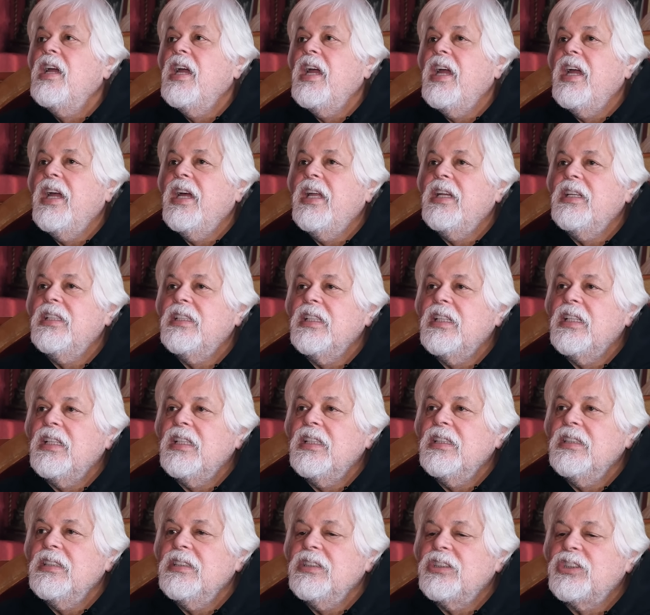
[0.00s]
And
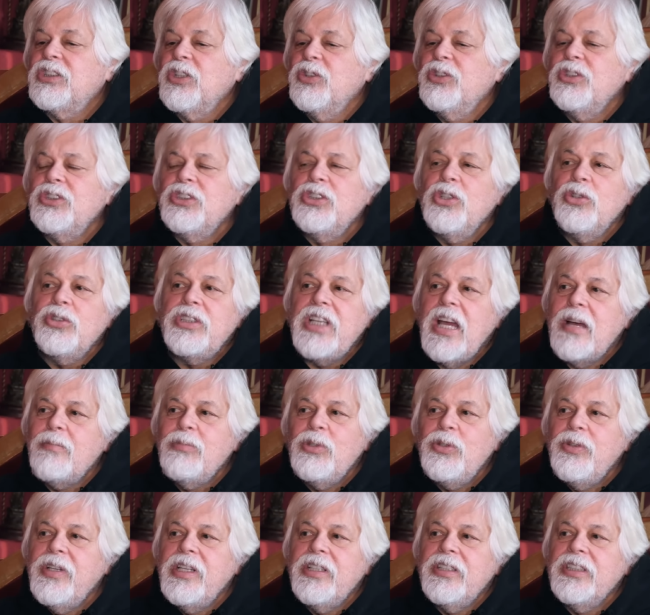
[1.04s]
so there's no
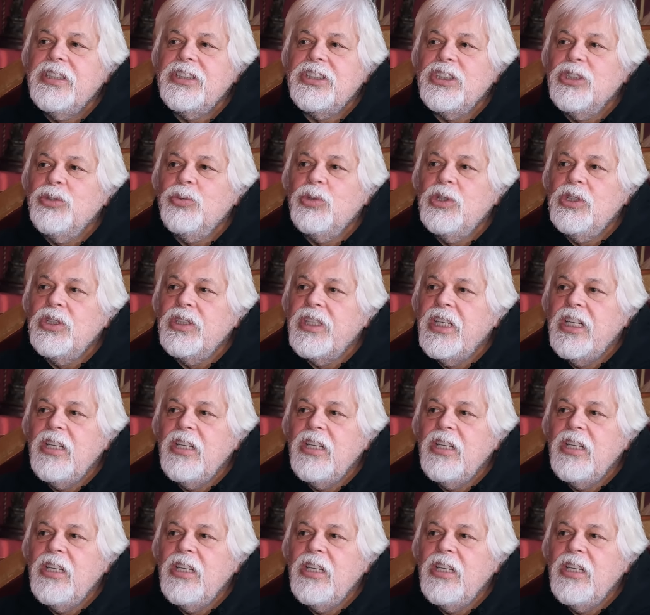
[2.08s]
taboo areas in the world